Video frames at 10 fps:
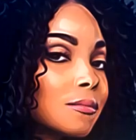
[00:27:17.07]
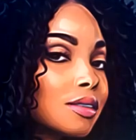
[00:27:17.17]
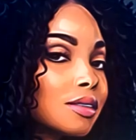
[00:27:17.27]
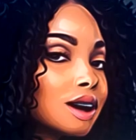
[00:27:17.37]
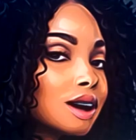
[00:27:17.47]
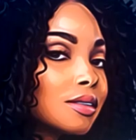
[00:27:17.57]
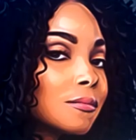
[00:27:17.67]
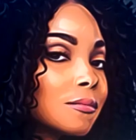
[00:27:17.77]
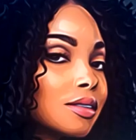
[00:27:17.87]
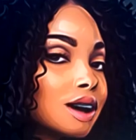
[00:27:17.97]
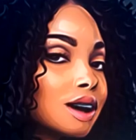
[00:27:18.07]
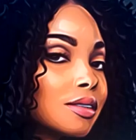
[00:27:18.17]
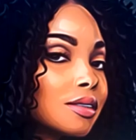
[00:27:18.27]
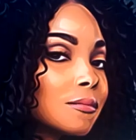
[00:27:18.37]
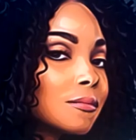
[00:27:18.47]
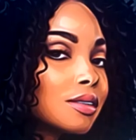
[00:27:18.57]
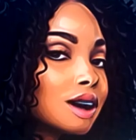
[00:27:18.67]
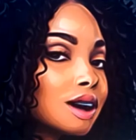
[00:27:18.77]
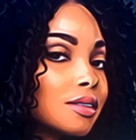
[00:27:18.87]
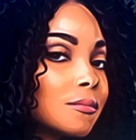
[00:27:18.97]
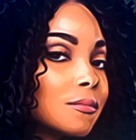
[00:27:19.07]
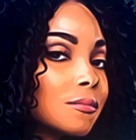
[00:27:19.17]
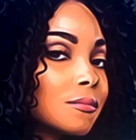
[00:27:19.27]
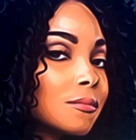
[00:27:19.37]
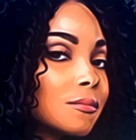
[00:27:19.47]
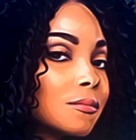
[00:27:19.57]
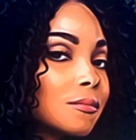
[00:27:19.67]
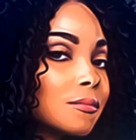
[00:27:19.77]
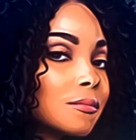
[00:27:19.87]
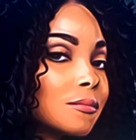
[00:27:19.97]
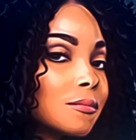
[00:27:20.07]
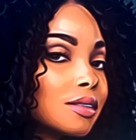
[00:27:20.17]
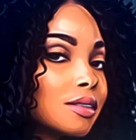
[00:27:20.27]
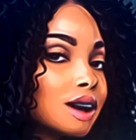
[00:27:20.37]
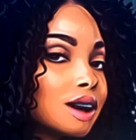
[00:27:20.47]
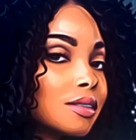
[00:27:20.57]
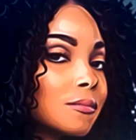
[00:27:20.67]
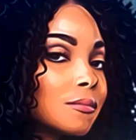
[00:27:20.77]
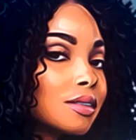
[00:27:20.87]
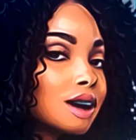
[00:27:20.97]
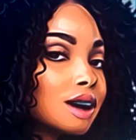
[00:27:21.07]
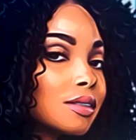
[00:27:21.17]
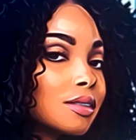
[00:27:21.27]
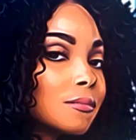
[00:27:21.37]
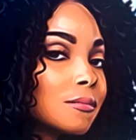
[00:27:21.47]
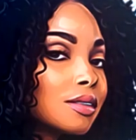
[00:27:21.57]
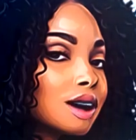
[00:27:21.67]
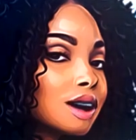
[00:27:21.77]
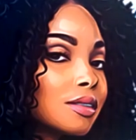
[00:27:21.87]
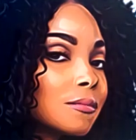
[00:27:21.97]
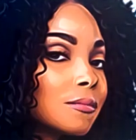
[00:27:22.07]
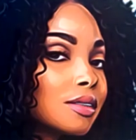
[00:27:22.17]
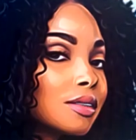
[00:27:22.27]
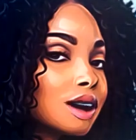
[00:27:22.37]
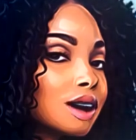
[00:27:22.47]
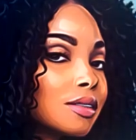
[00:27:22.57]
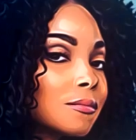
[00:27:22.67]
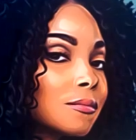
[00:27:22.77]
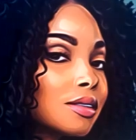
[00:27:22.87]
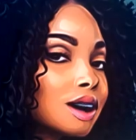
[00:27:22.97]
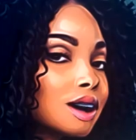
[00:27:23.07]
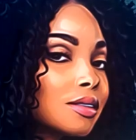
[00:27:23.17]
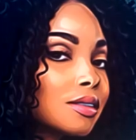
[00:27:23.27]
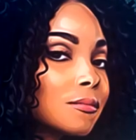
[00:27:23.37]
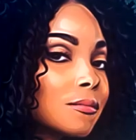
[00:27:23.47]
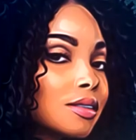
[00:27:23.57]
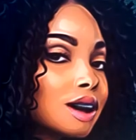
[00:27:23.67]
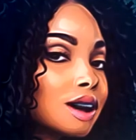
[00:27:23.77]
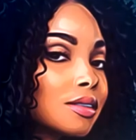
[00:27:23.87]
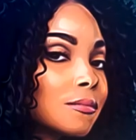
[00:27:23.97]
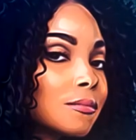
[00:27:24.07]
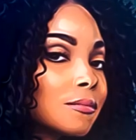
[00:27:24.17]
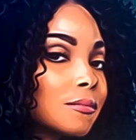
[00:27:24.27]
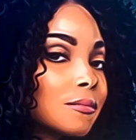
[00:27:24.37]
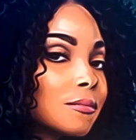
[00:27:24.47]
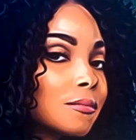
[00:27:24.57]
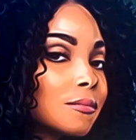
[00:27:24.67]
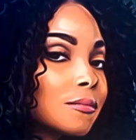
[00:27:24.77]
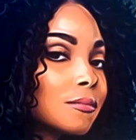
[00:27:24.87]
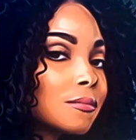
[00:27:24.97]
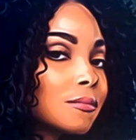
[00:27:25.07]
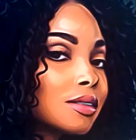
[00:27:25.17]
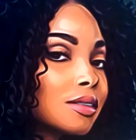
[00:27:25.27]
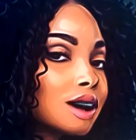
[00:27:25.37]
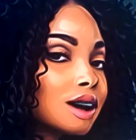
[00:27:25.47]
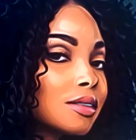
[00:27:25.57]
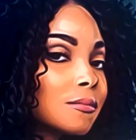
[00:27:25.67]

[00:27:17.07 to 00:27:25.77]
Well, that's why that place was so nasty. Because growing up, you probably was never told to clean up. Child, that's what's going on. Everything is starting to make sense.